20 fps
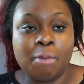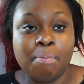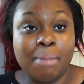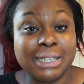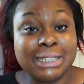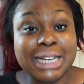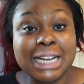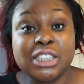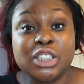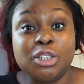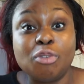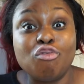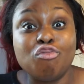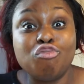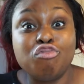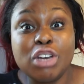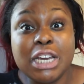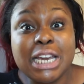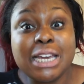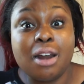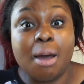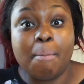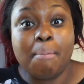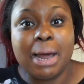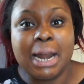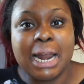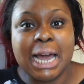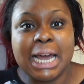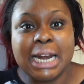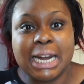my dad's ringing up
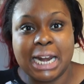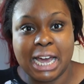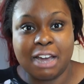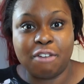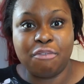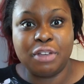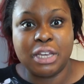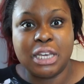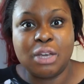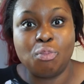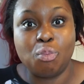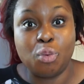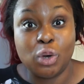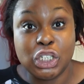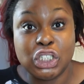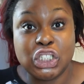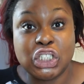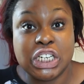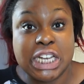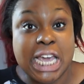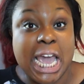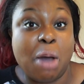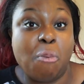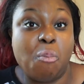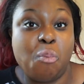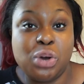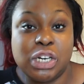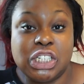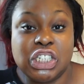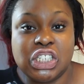my line like thinking, what did she
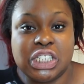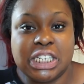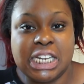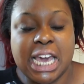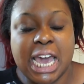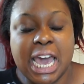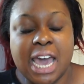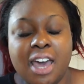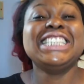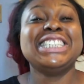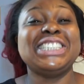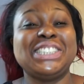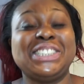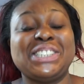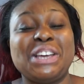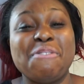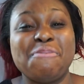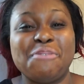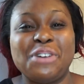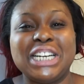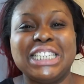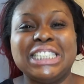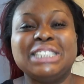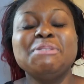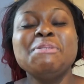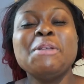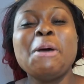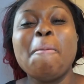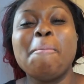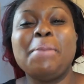get, what did she get? This is so
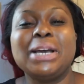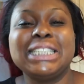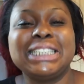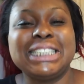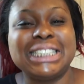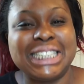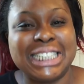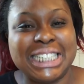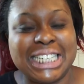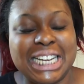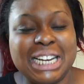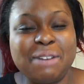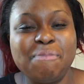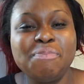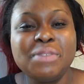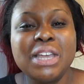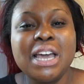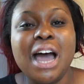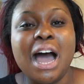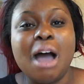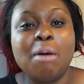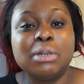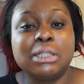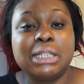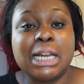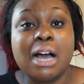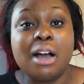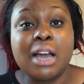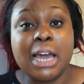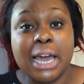funny. Basically I
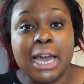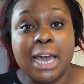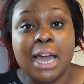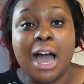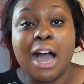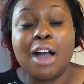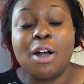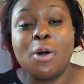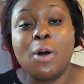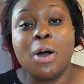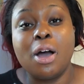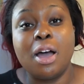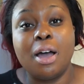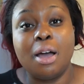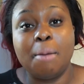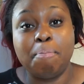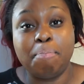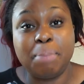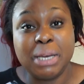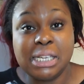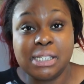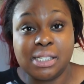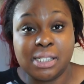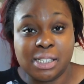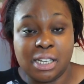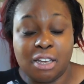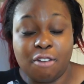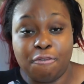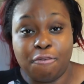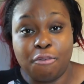was like, okay, I got a
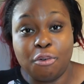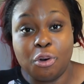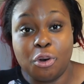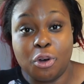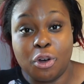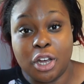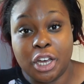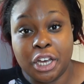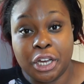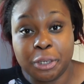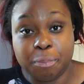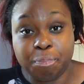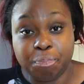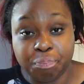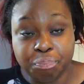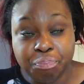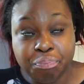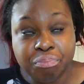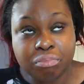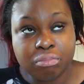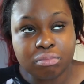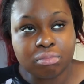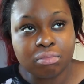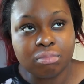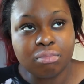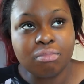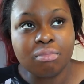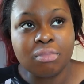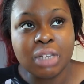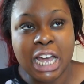BC for
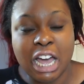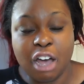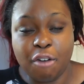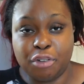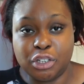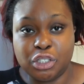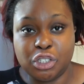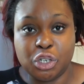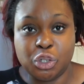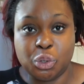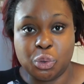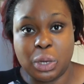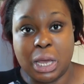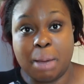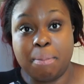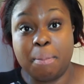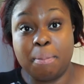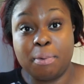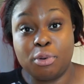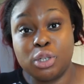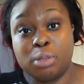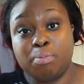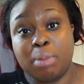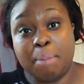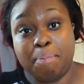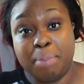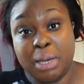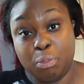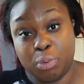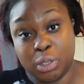health and social care, but because
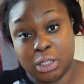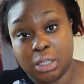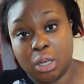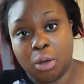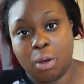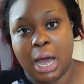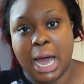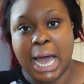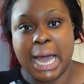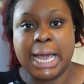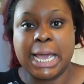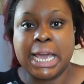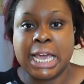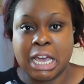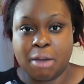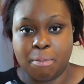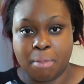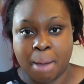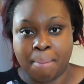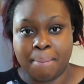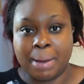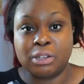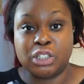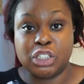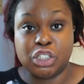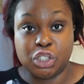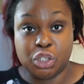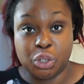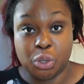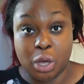my B was so high it
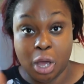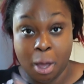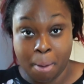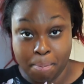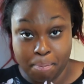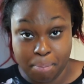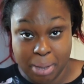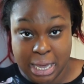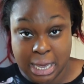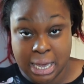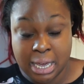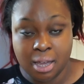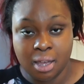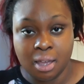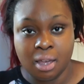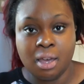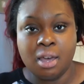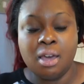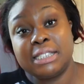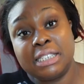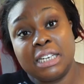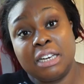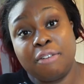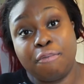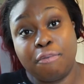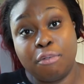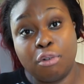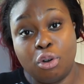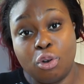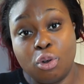amounted to a B. C
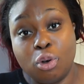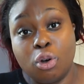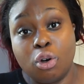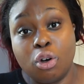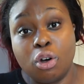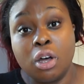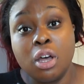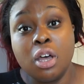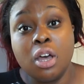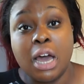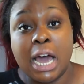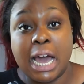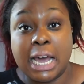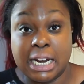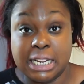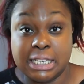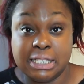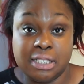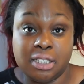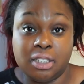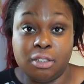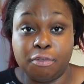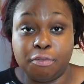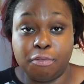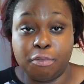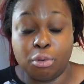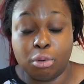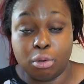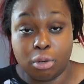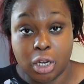for law and a D
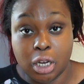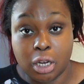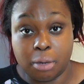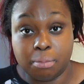for